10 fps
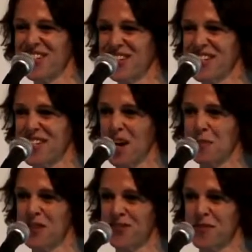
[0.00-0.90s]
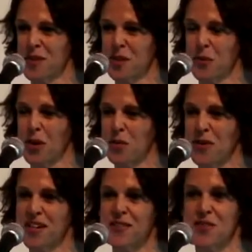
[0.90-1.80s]
Gurusami from the
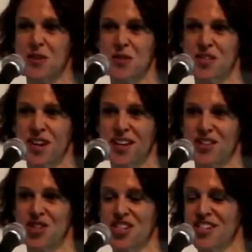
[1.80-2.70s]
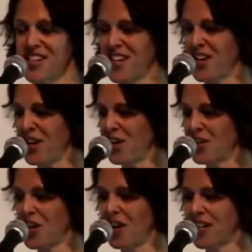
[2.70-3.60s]
Department of Sociology. Her
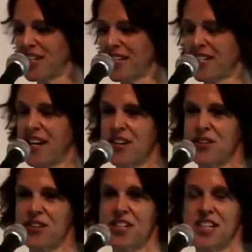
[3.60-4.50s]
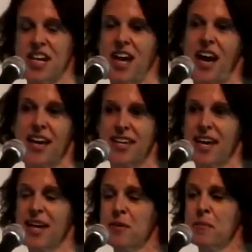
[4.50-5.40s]
talk is entitled, I
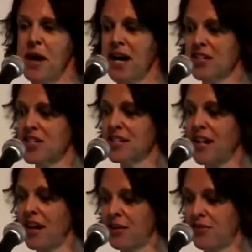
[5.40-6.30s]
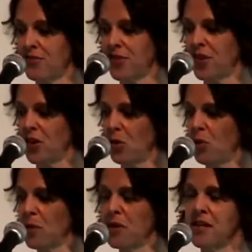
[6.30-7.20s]
Came Back to Life,
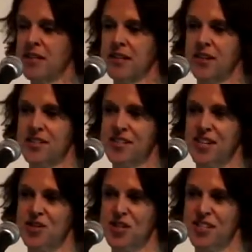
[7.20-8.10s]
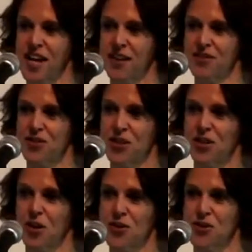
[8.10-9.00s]
Women in Los Angeles After
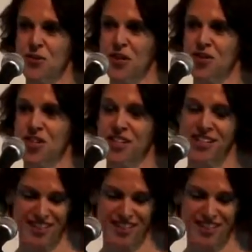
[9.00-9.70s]
Incarceration.